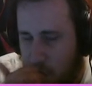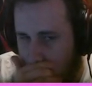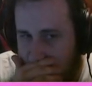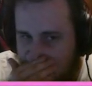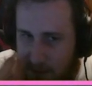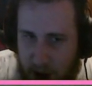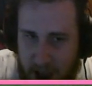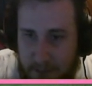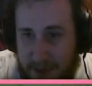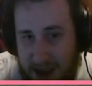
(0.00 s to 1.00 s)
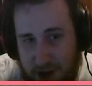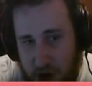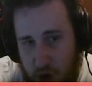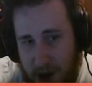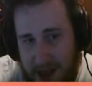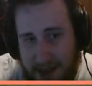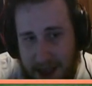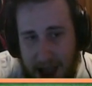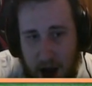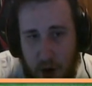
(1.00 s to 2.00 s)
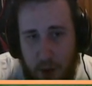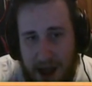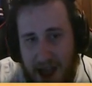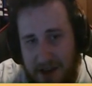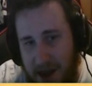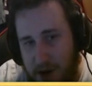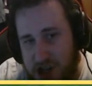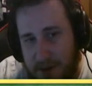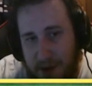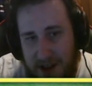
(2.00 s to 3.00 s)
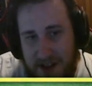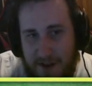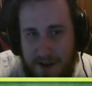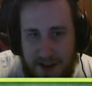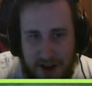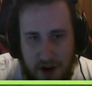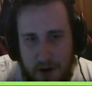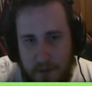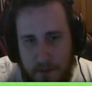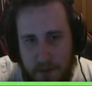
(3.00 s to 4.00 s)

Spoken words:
Goes for the pawn on b2. And now we got to see how Jake plays defense here.